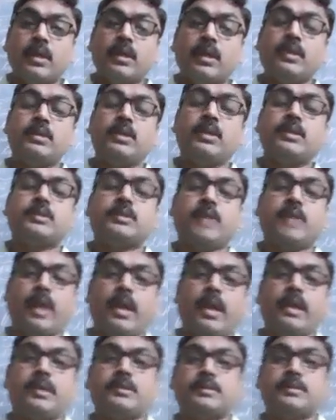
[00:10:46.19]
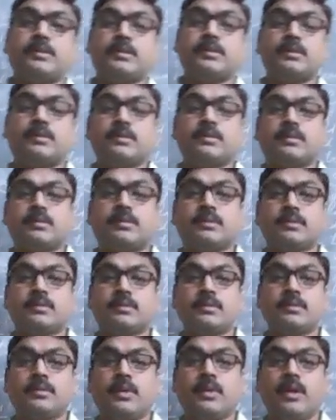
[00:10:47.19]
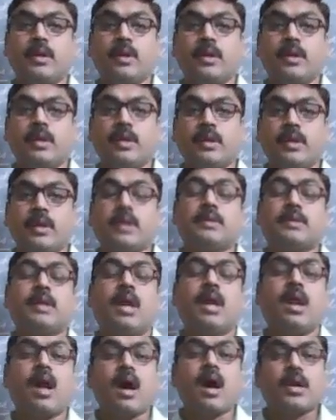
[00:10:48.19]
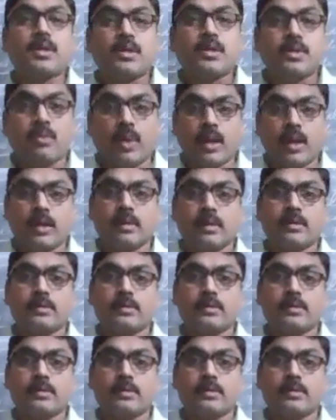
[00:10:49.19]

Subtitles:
in this case? Is the last one.